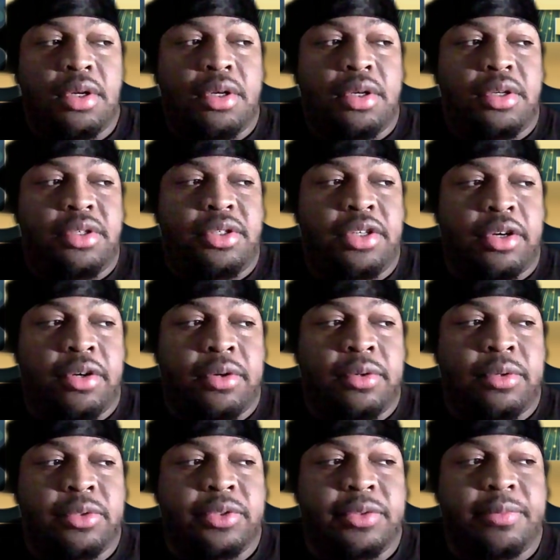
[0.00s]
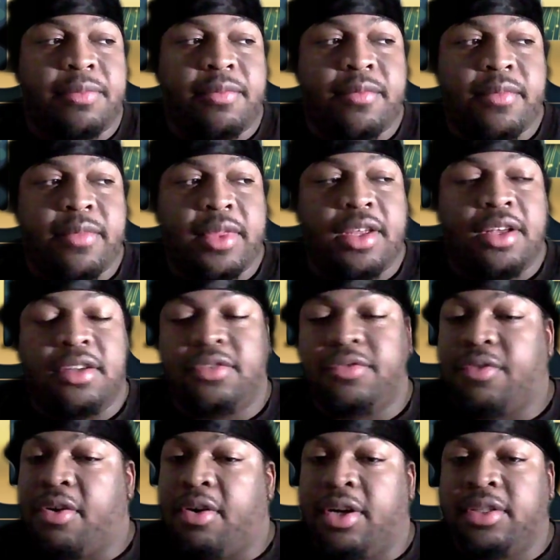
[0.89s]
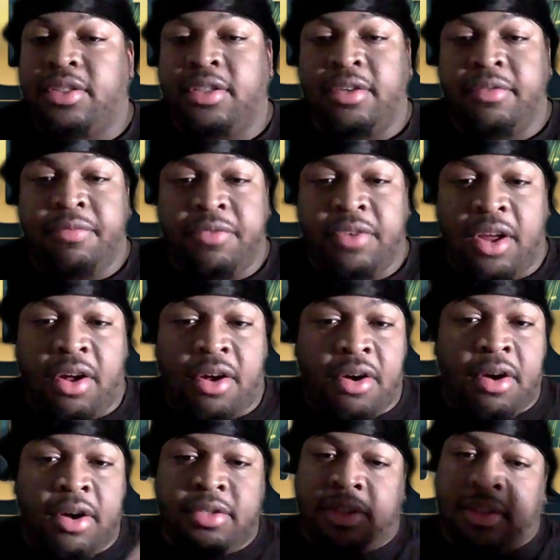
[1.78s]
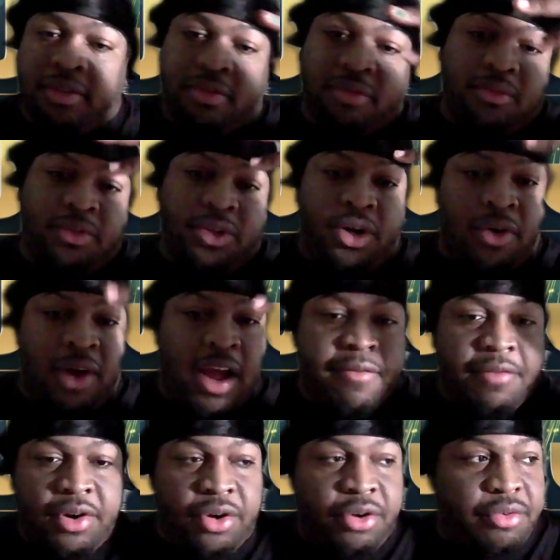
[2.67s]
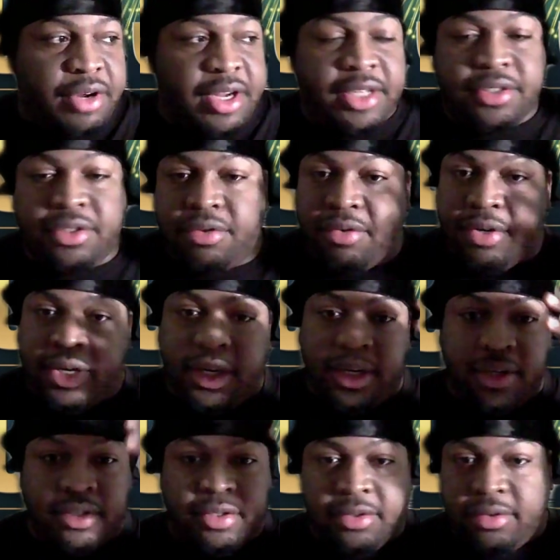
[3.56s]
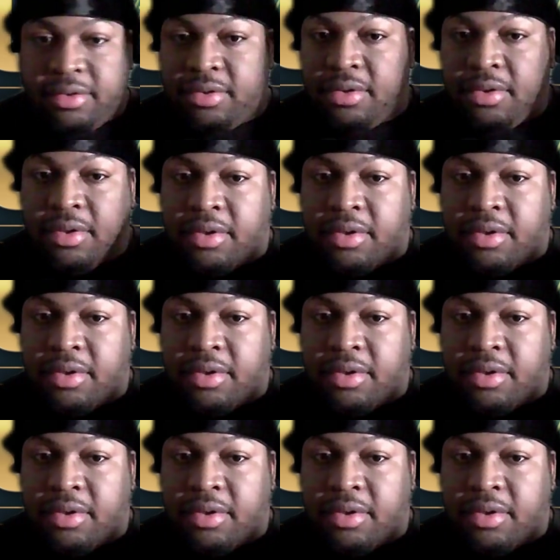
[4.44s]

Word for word: So, as far as the vlogs and you know having a green screen and